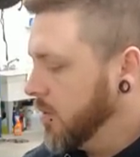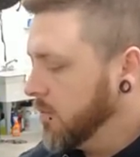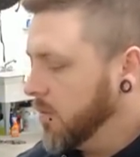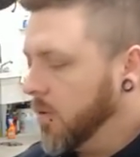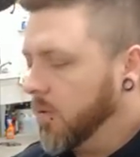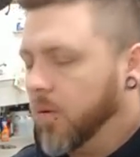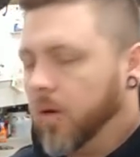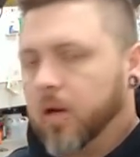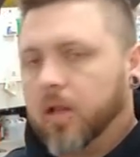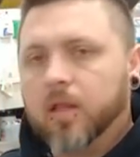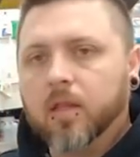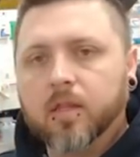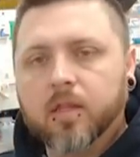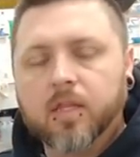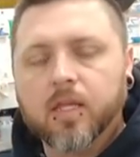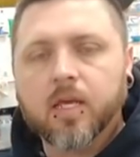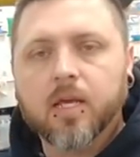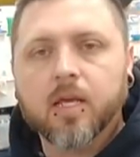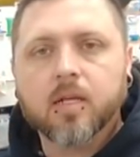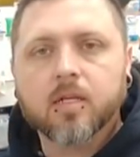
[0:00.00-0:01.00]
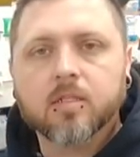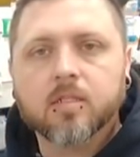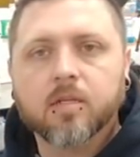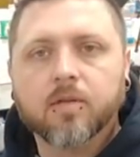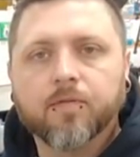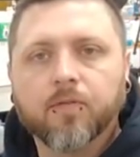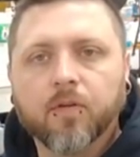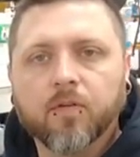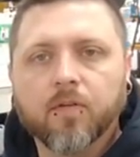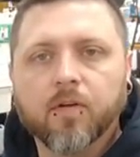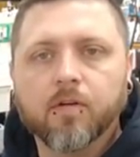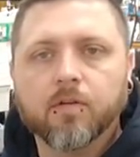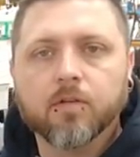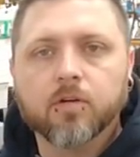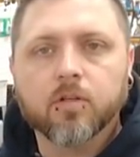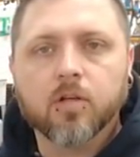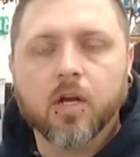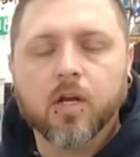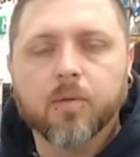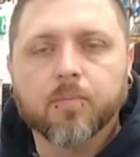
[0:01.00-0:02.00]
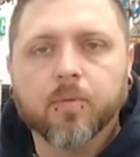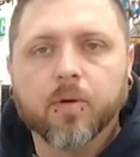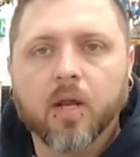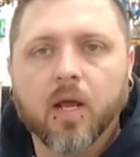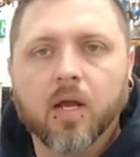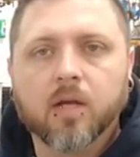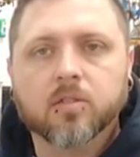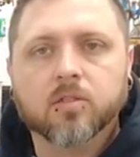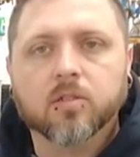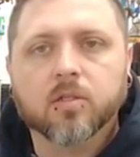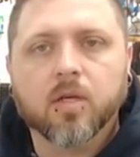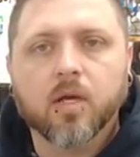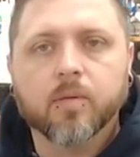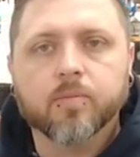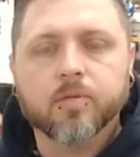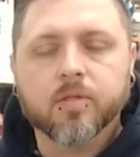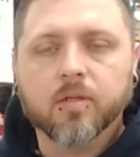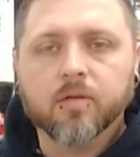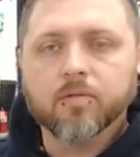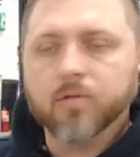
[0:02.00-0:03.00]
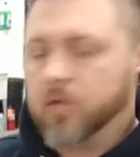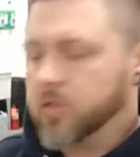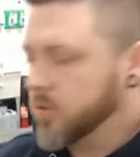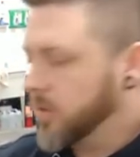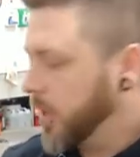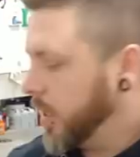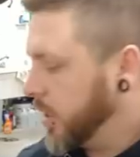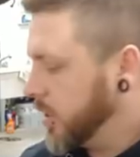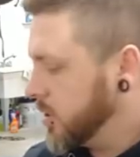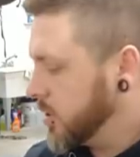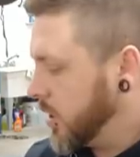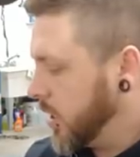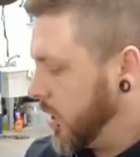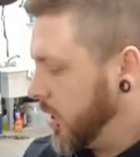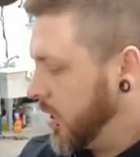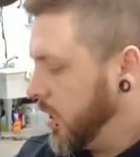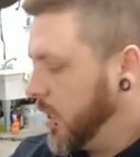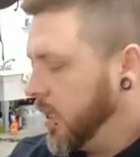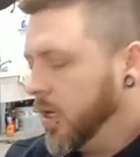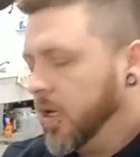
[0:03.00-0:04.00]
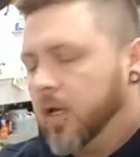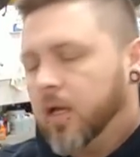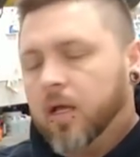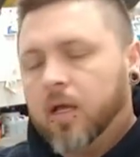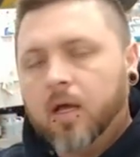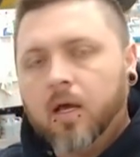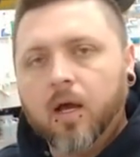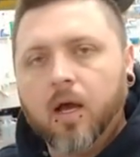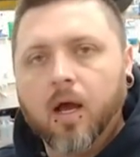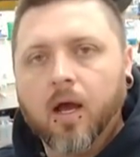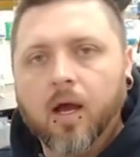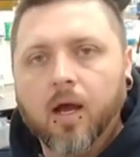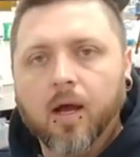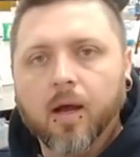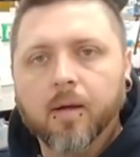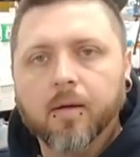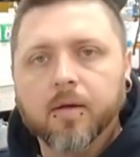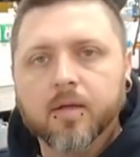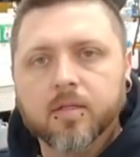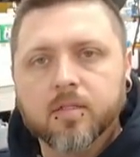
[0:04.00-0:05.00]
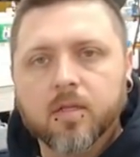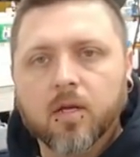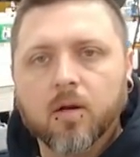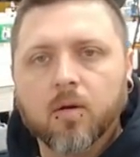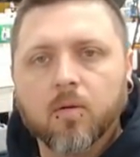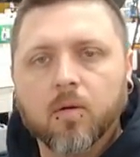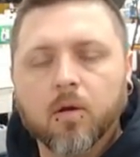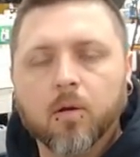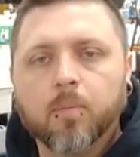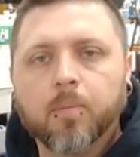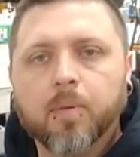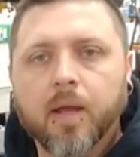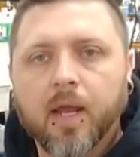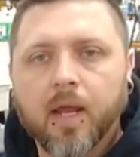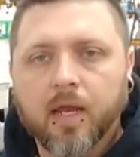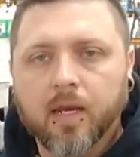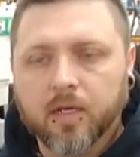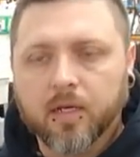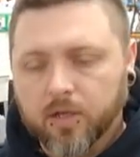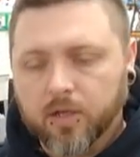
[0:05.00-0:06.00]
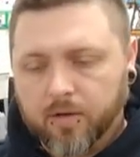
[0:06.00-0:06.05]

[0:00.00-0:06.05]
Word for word: but one of the things, if you've ever tried to put axle cups in a Volkswagen tranny, uh, is they're a real pain.